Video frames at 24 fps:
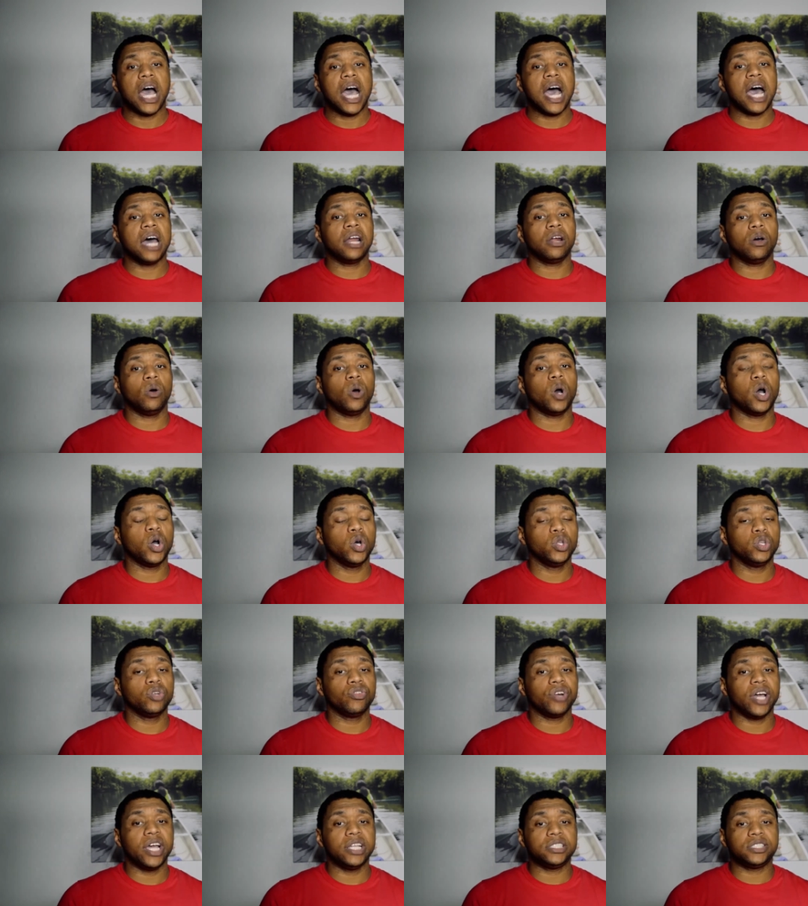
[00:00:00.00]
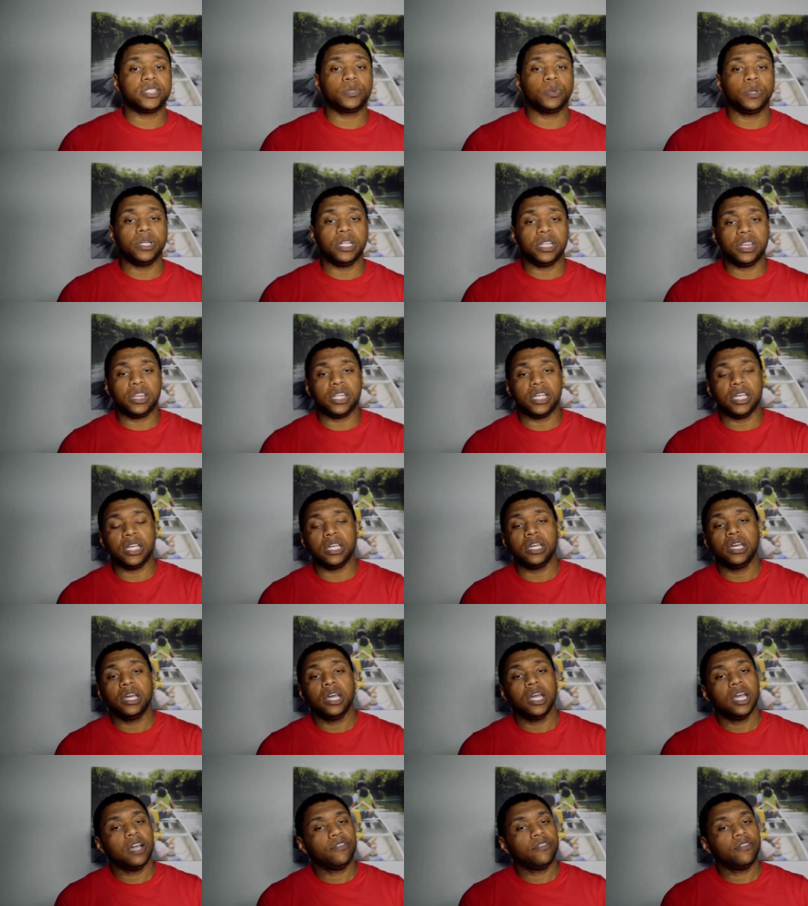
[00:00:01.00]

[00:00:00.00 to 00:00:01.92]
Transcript: I don't own the rights to anything.